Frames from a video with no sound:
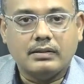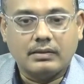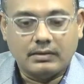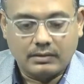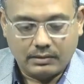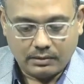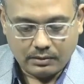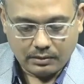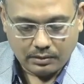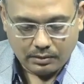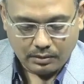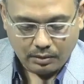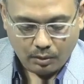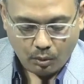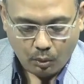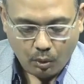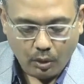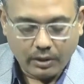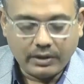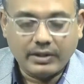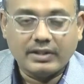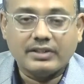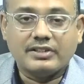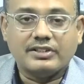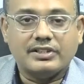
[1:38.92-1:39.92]
in
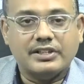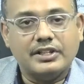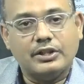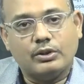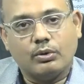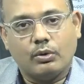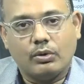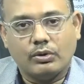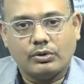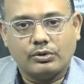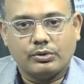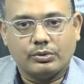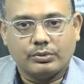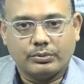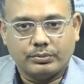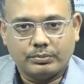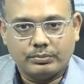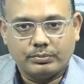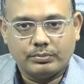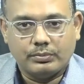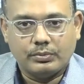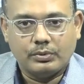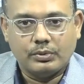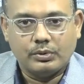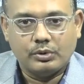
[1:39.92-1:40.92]
order sheet also.
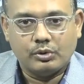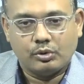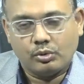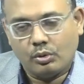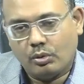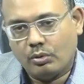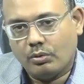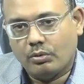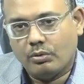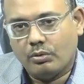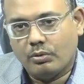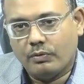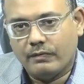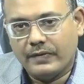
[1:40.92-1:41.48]
So